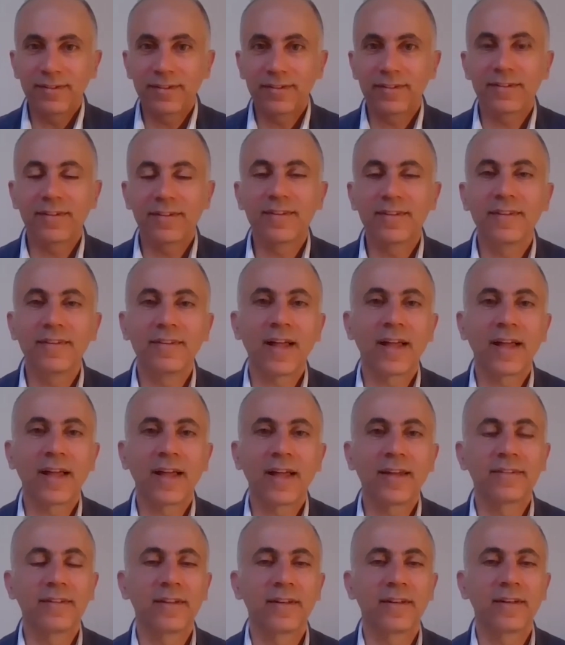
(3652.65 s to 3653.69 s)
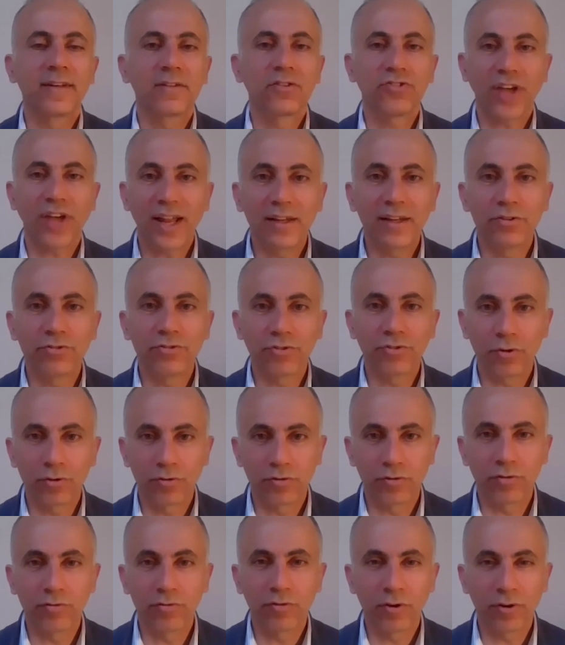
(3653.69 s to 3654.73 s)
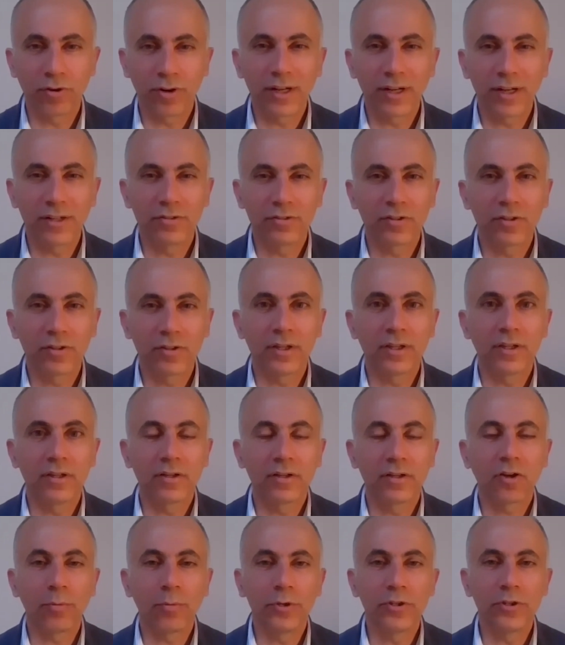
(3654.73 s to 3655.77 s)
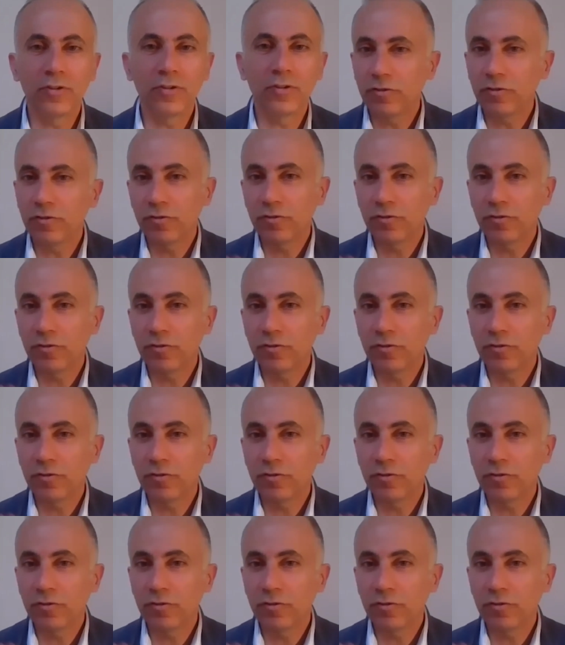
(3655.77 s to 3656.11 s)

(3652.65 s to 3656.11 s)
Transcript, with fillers: this is this is another challenge also for religious uh, communities.